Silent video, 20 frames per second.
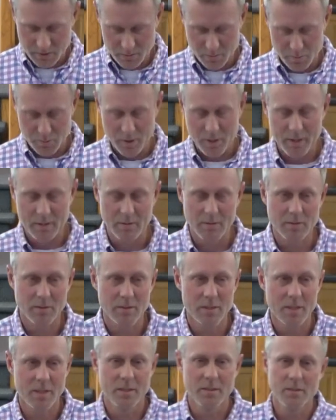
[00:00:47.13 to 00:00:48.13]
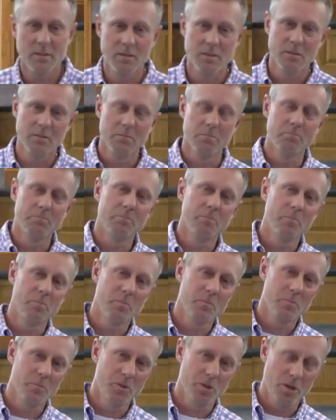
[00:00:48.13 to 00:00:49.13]
miraculous signs in
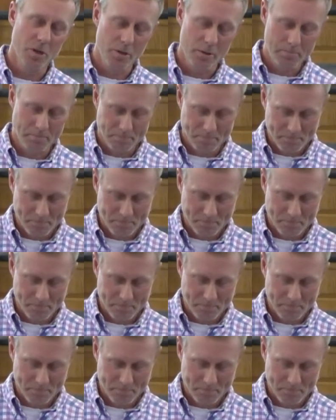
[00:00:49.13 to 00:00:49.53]
John.